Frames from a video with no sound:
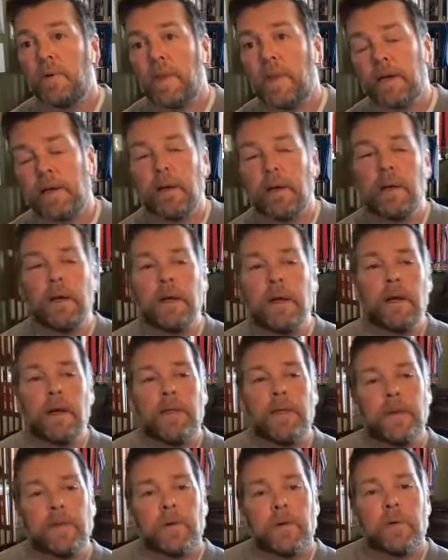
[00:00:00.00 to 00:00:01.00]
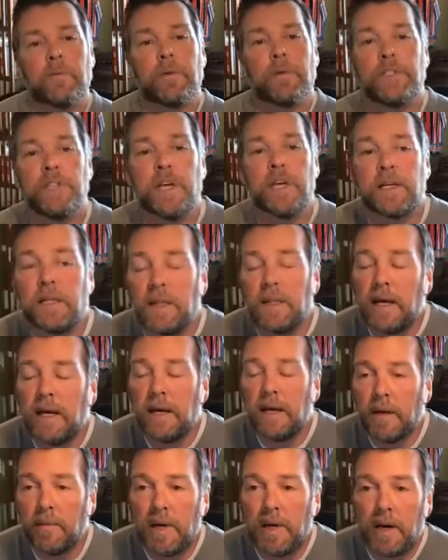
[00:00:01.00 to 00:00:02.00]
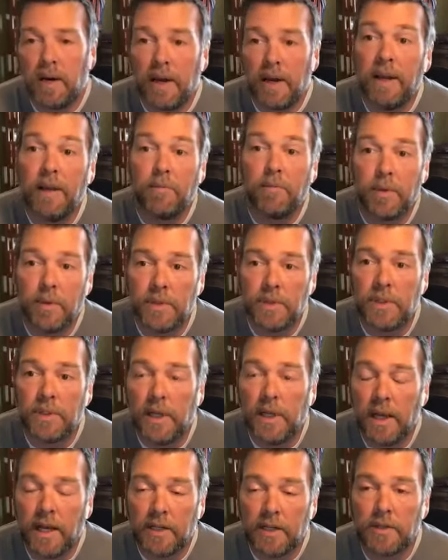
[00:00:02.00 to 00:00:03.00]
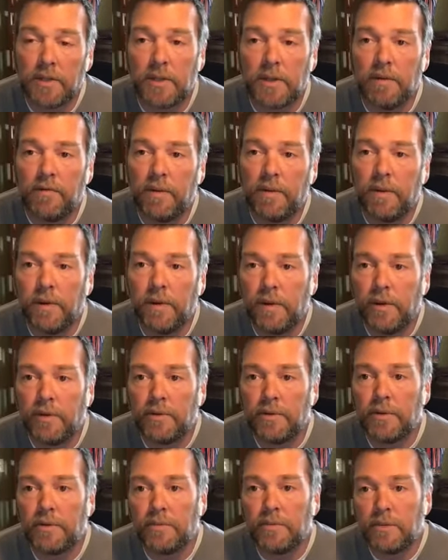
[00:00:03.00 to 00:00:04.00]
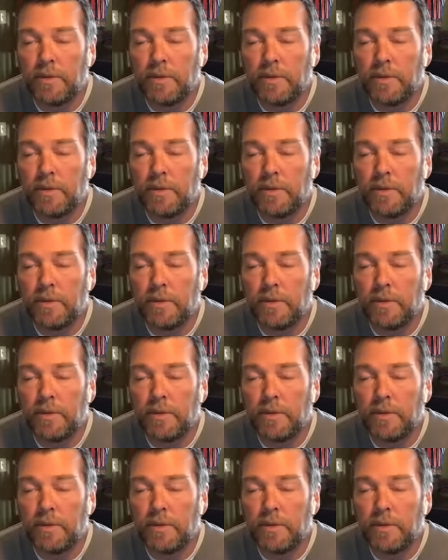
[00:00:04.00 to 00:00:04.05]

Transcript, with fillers: That I think they were projecting that at about 8% actually of the notes.